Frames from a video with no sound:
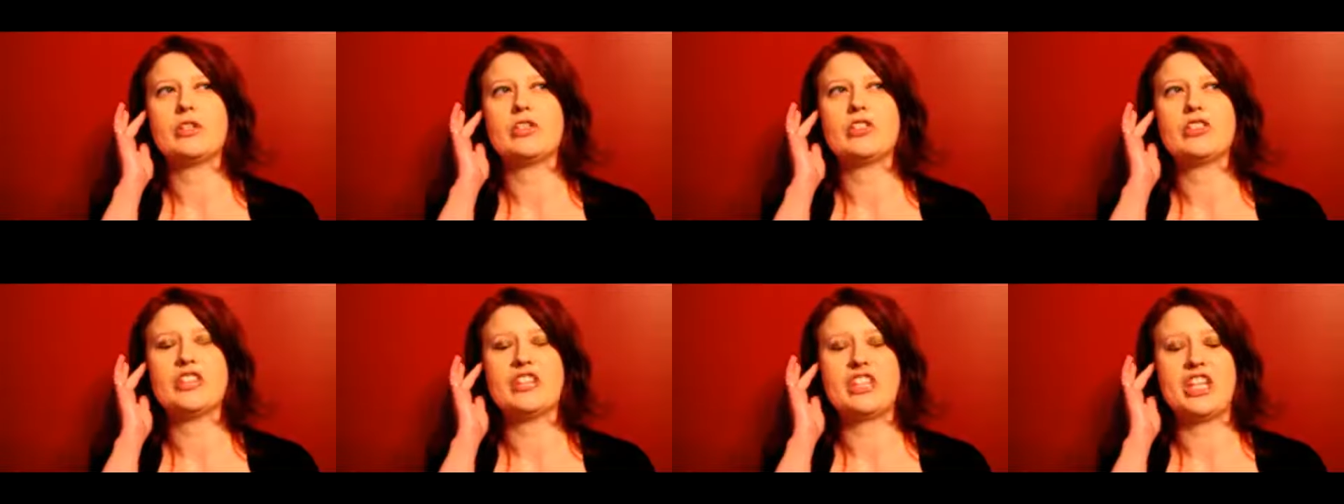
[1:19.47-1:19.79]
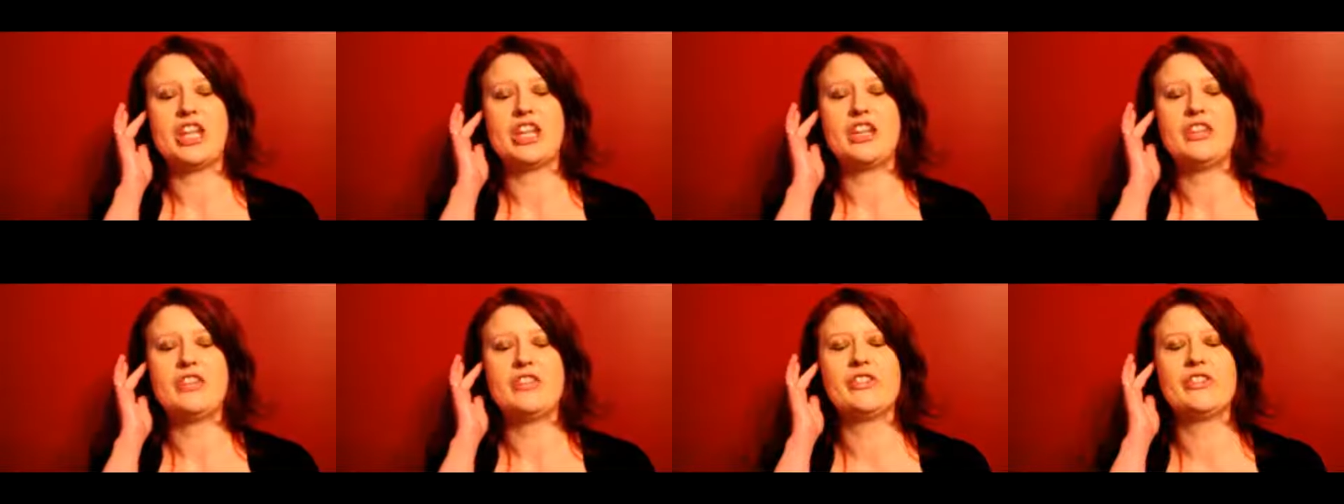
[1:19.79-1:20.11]

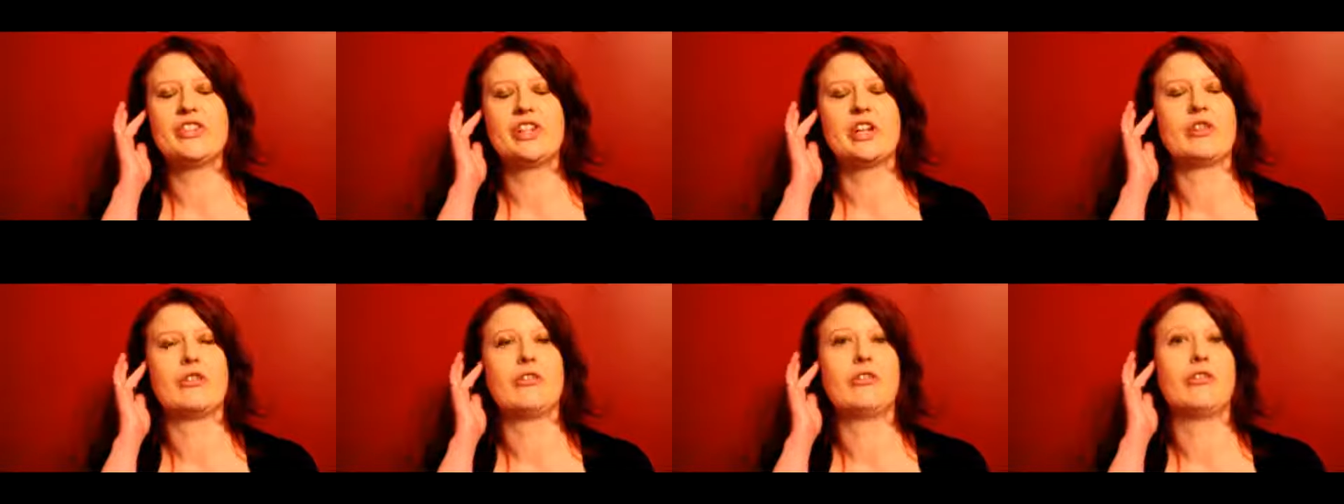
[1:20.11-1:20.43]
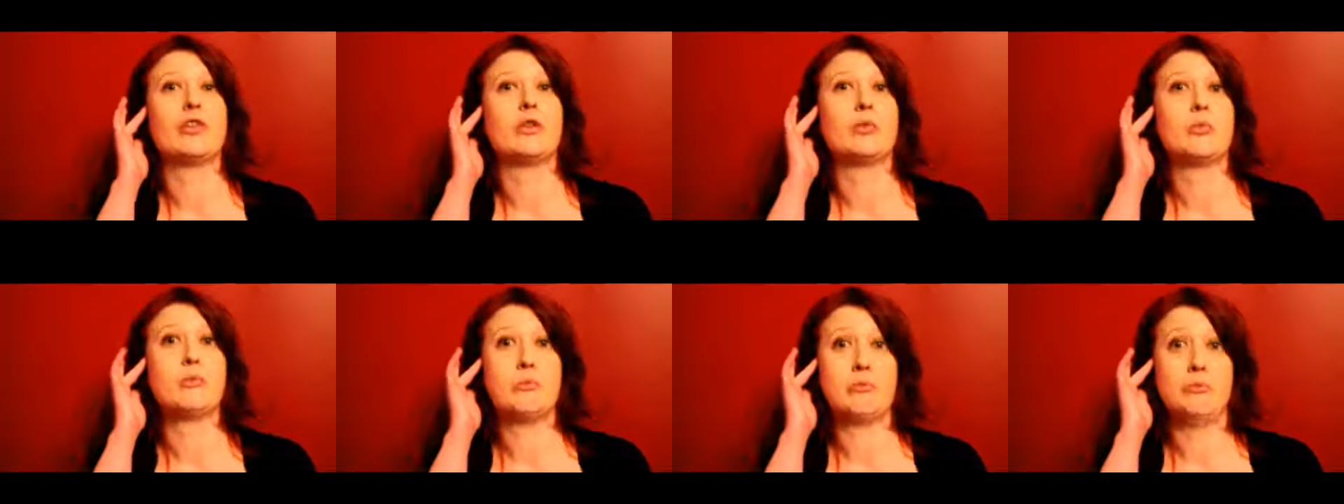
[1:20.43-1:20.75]
stays there
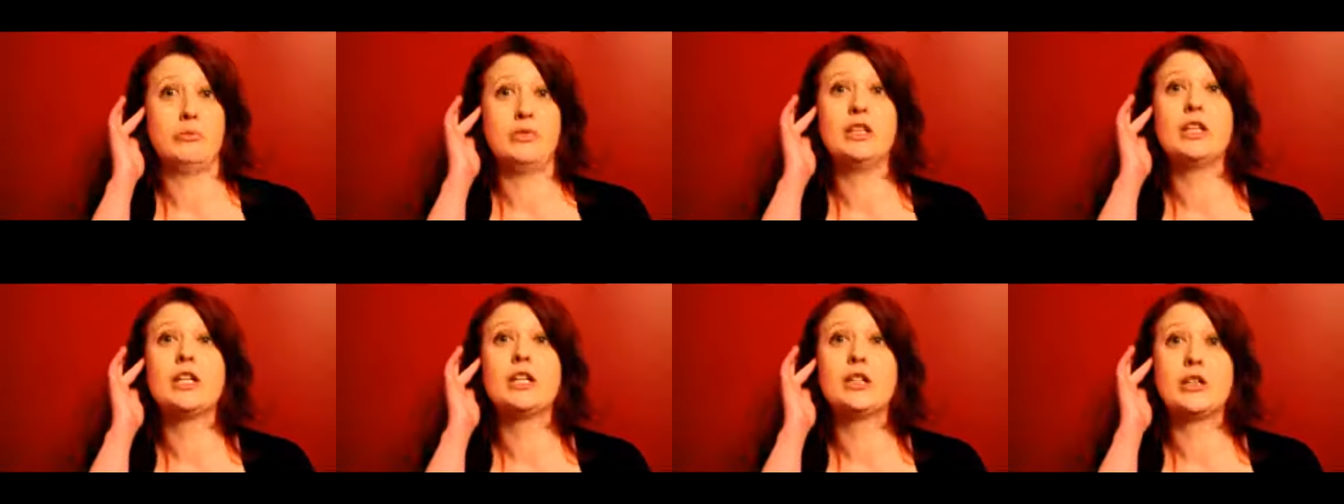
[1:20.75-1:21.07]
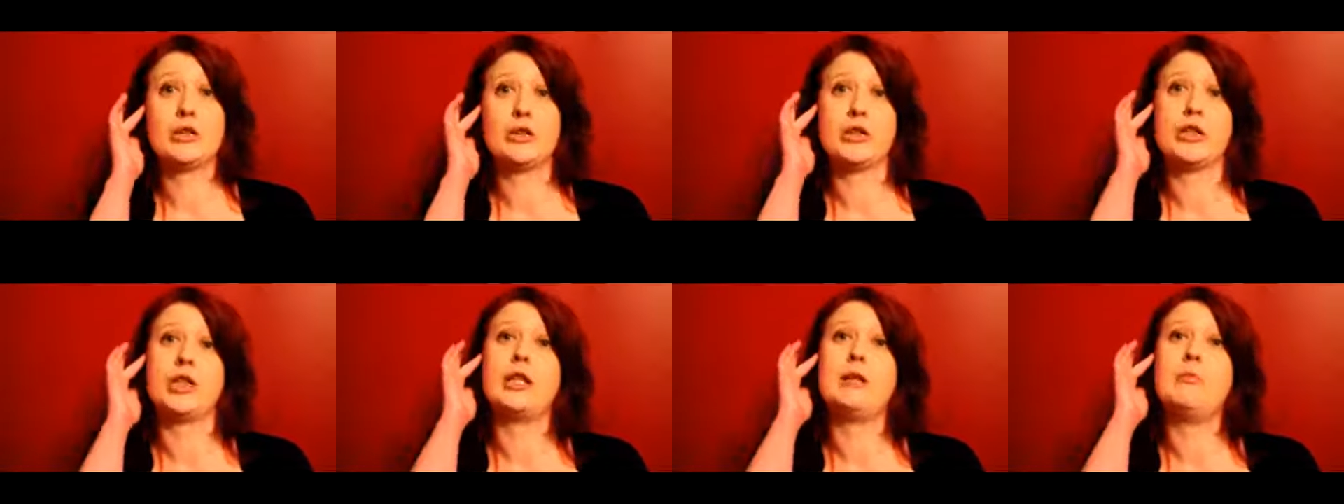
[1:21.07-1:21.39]
for
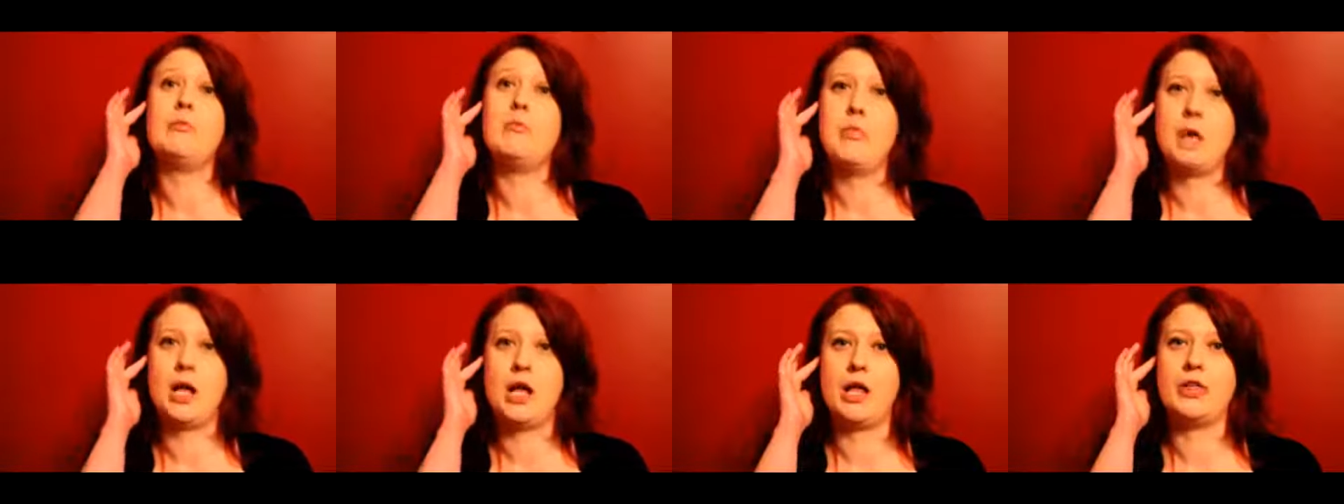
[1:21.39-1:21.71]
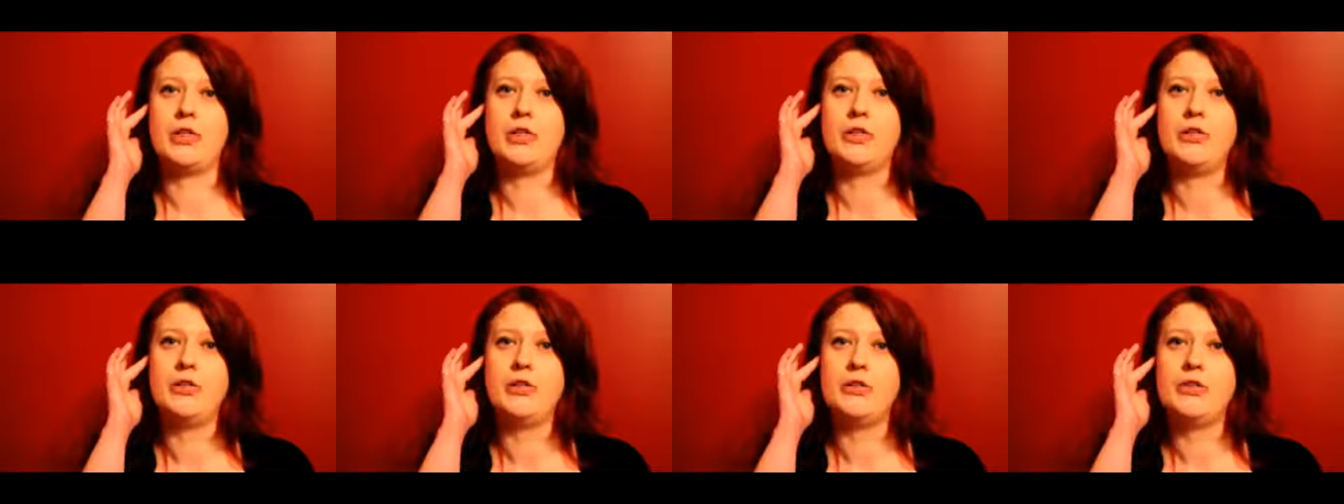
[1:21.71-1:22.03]
literally
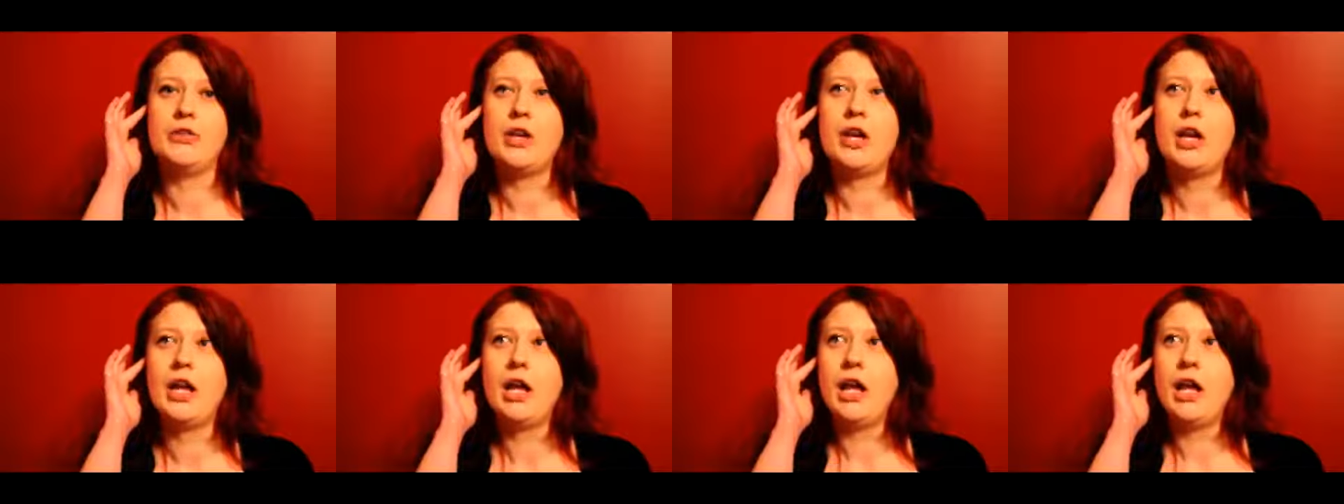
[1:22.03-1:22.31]
months.